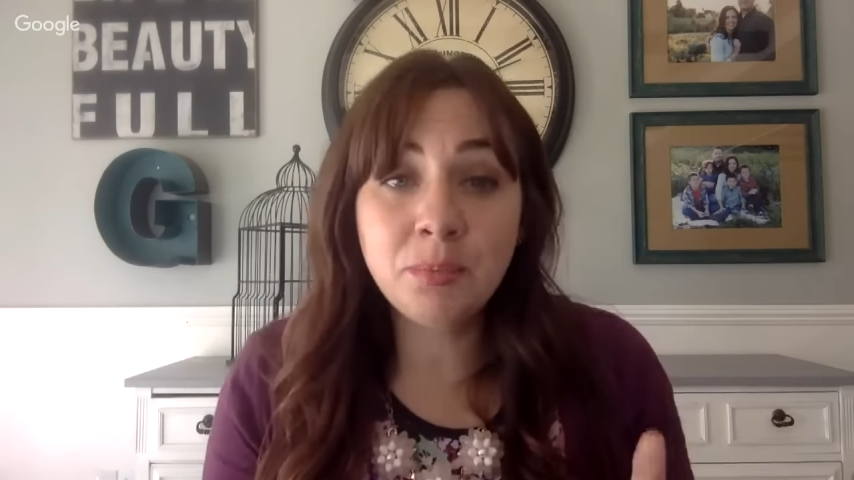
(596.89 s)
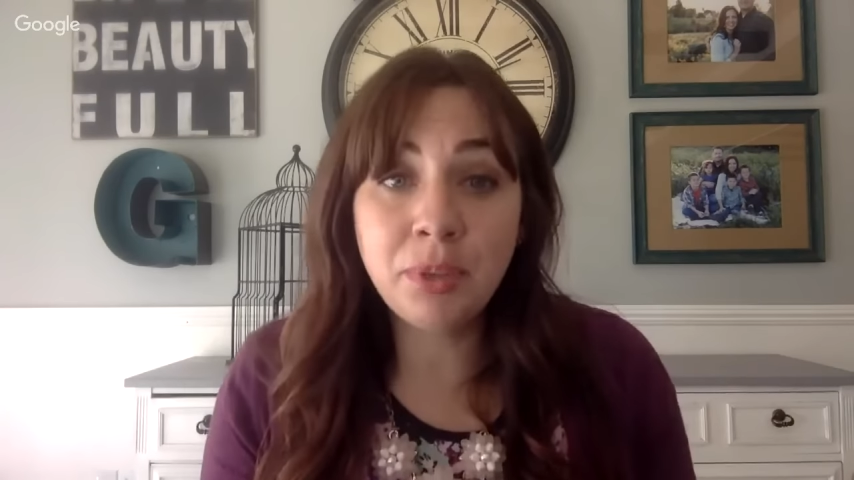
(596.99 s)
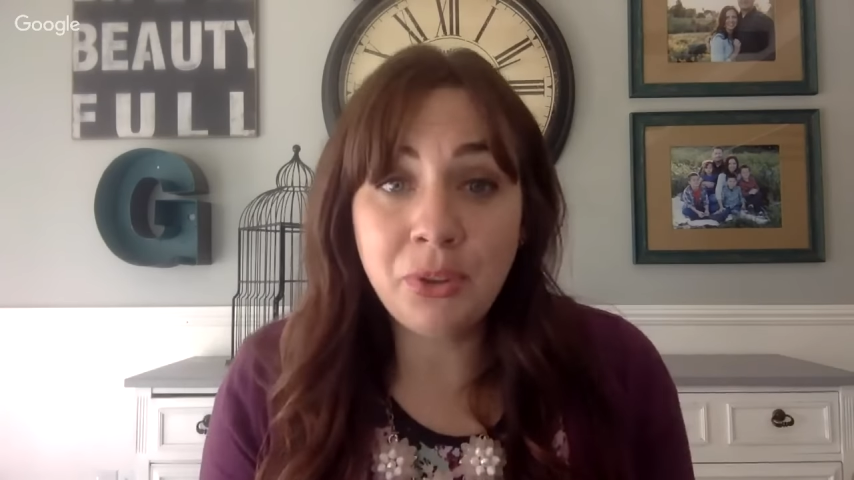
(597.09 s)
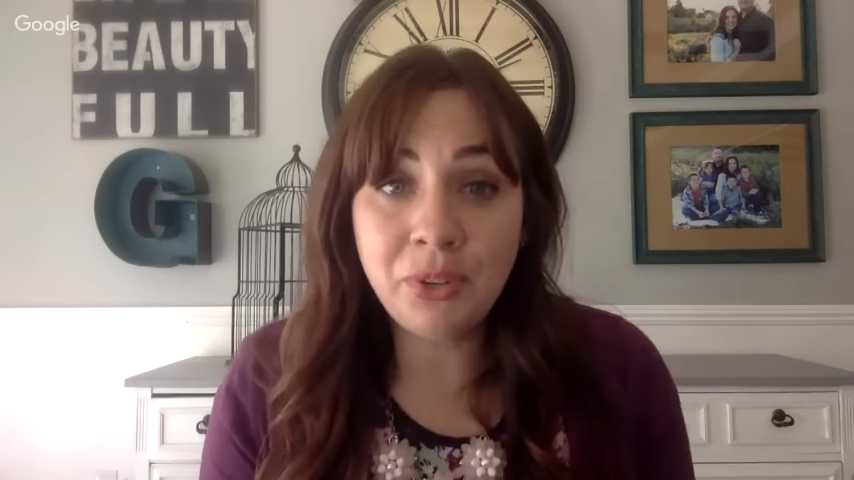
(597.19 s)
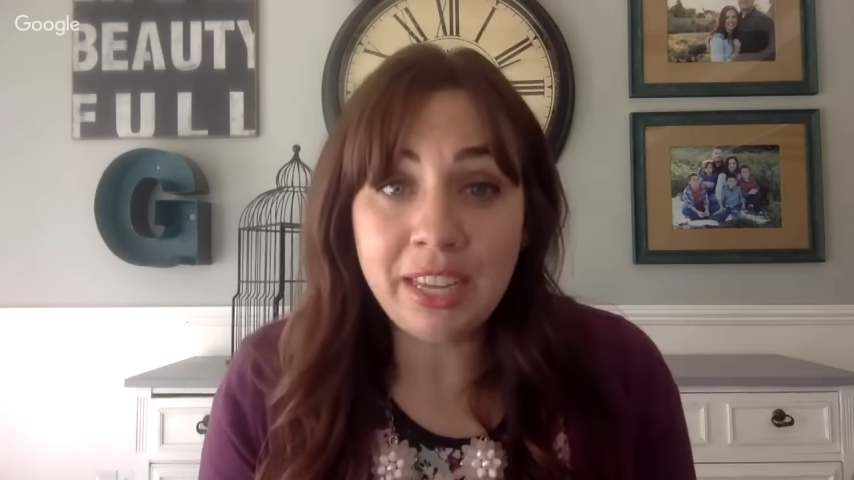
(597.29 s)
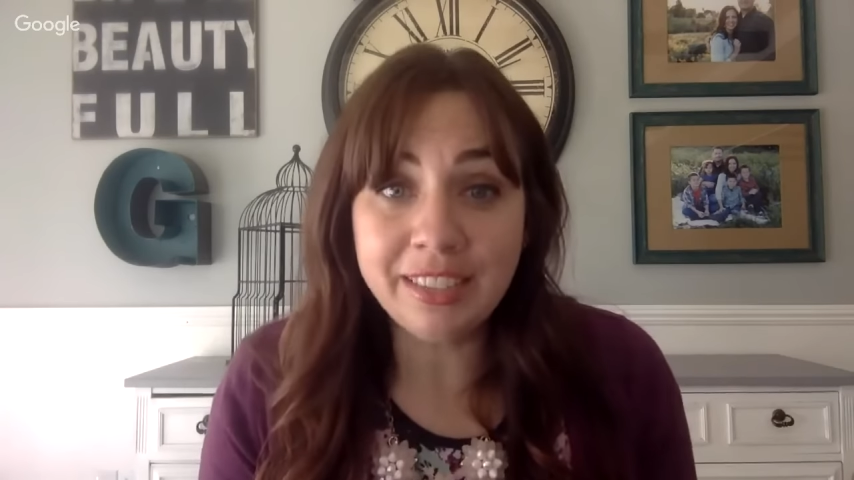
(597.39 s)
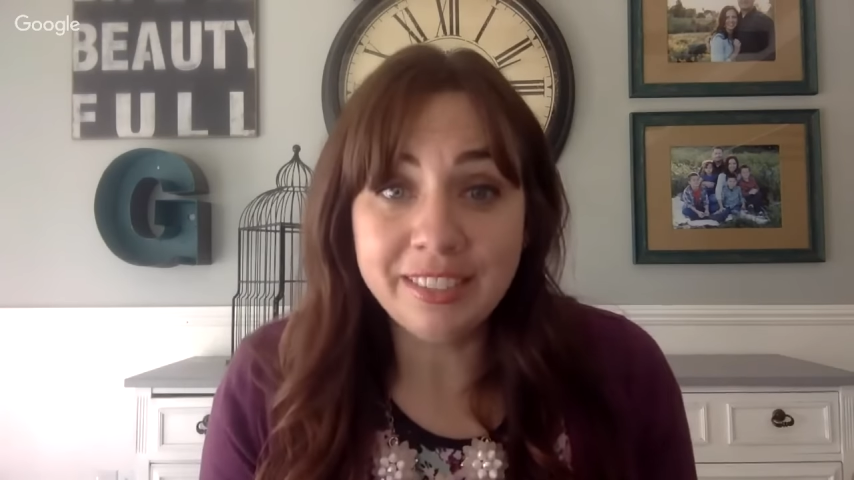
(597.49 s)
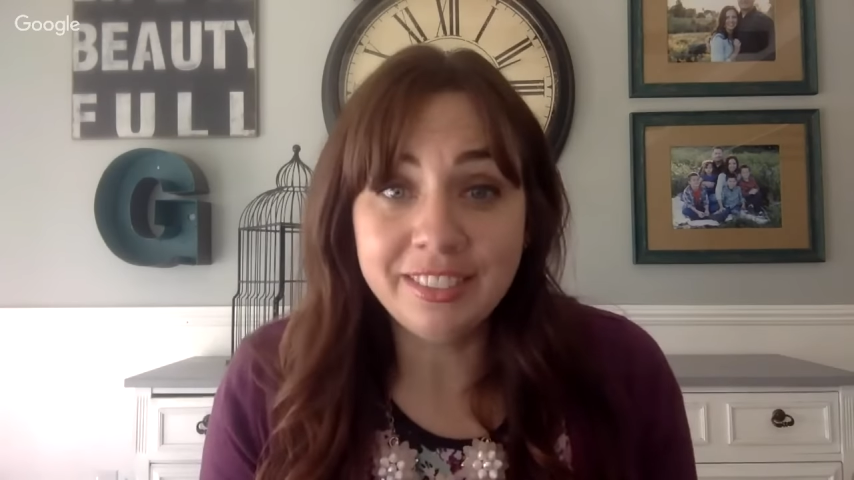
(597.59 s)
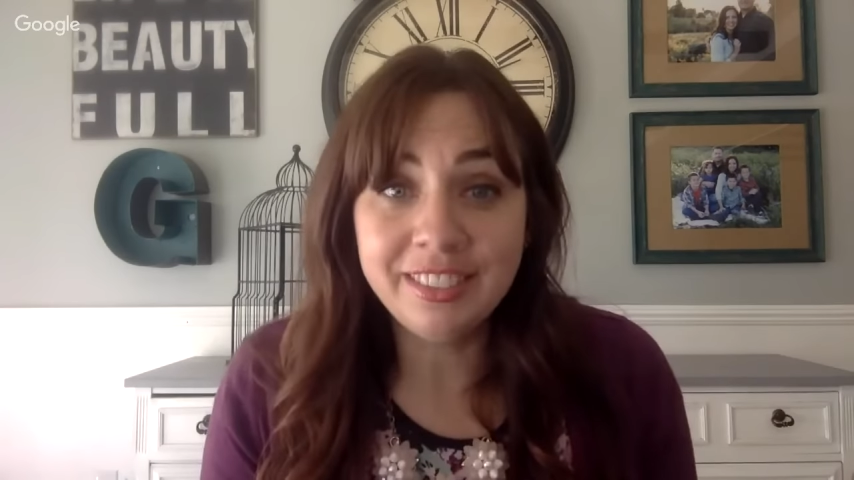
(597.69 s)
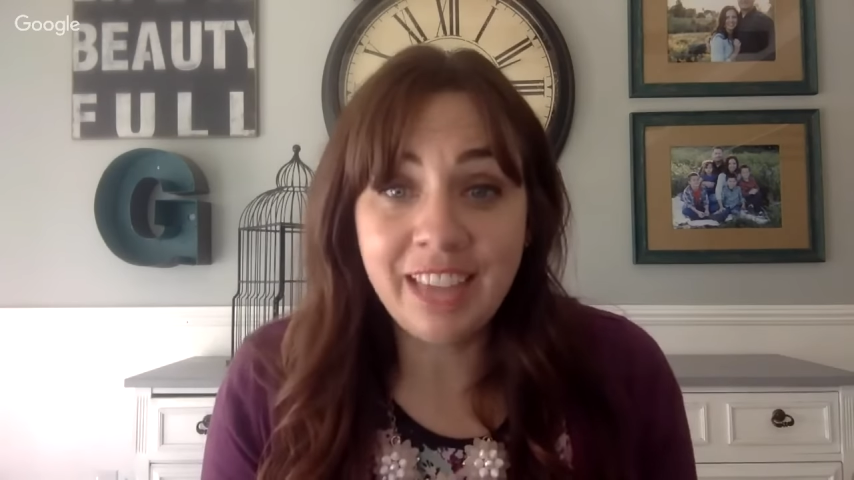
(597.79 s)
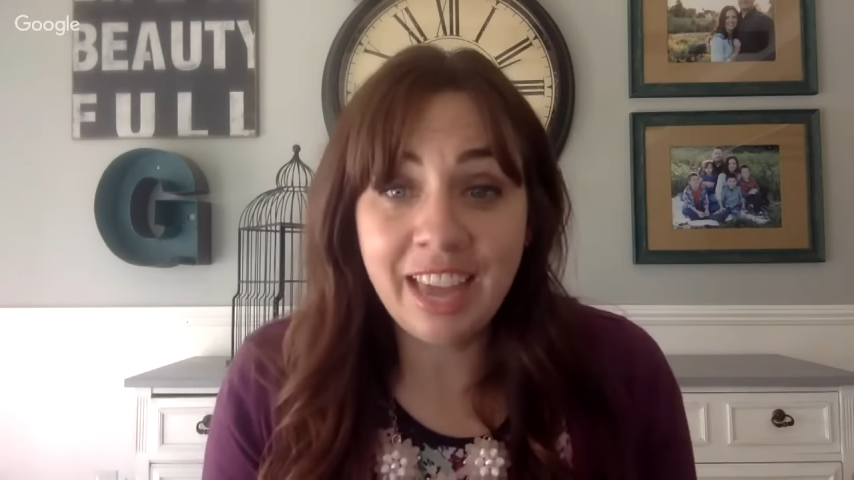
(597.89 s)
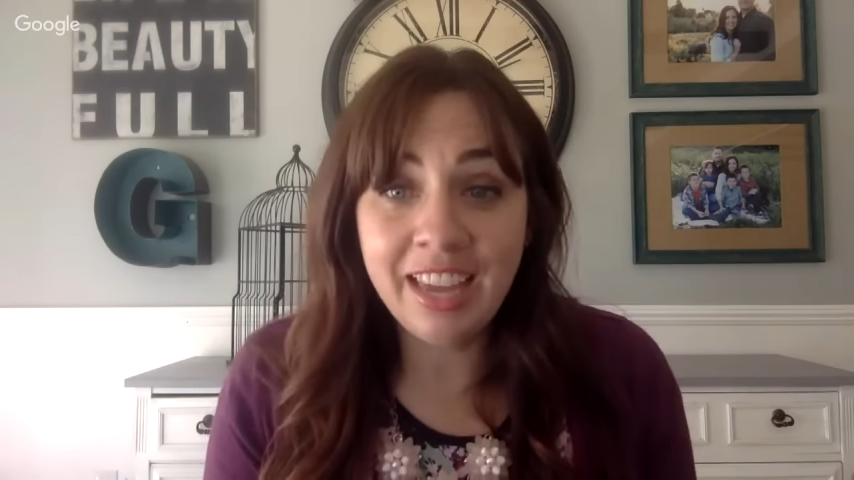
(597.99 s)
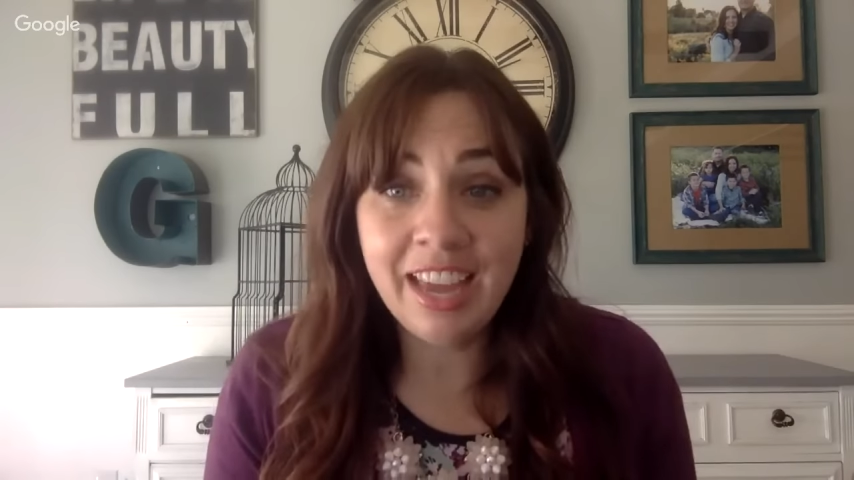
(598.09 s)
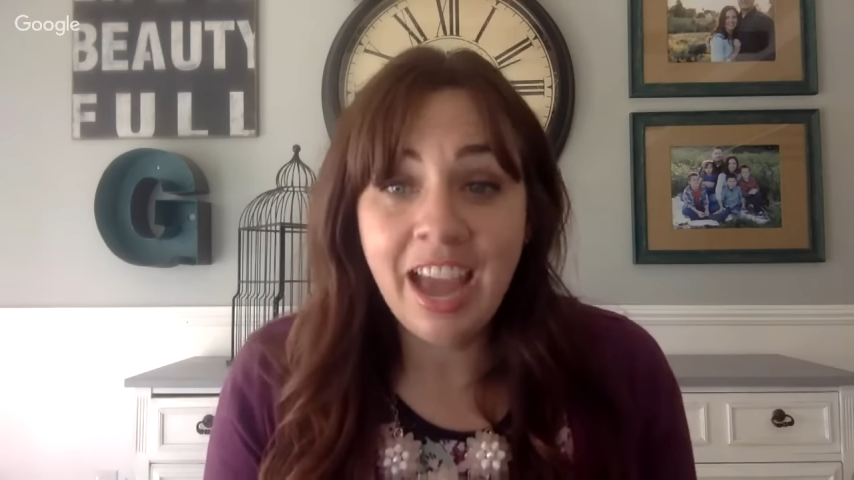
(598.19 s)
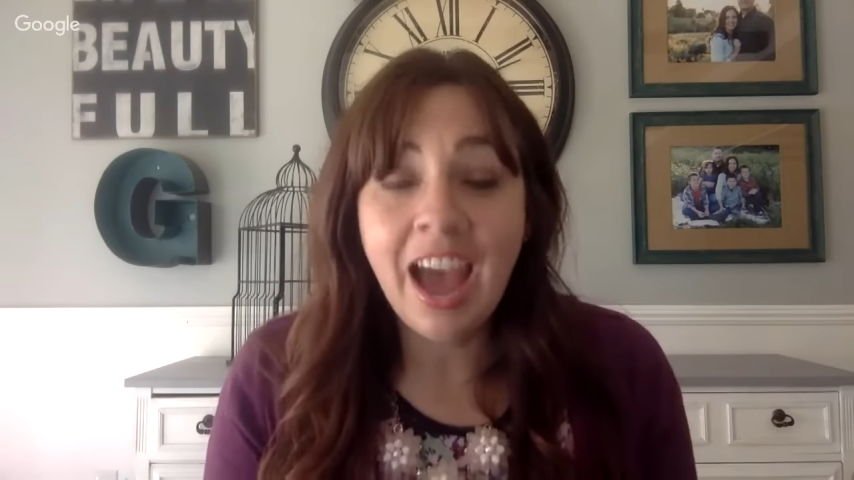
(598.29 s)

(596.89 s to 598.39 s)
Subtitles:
baloney, okay?